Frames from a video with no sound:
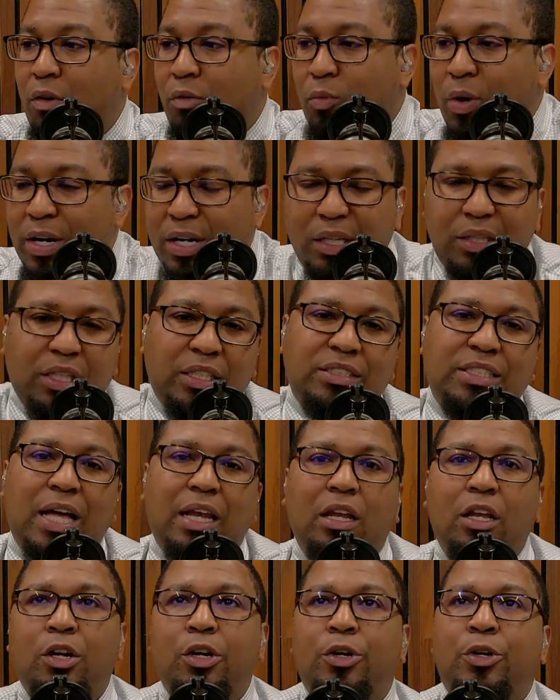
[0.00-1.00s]
One of the things I
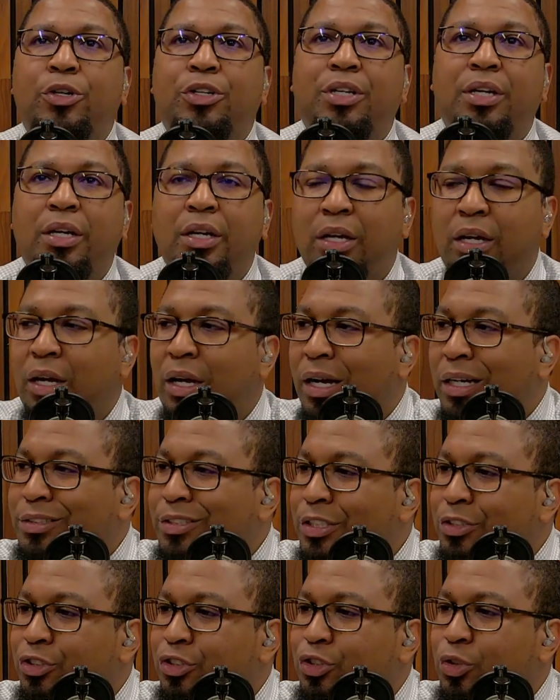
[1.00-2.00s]
learned uh,
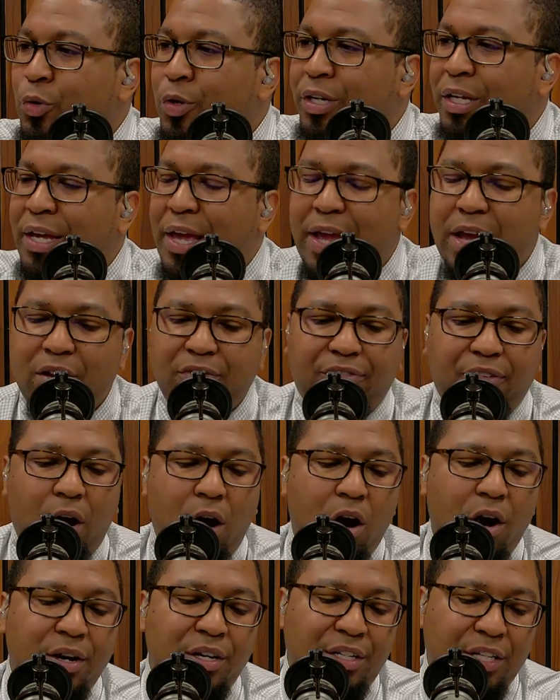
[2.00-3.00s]
since joining
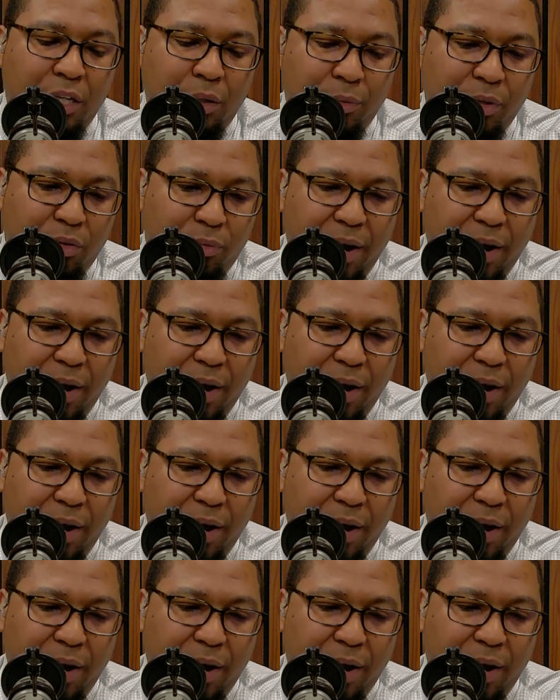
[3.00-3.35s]
AFR and dealing with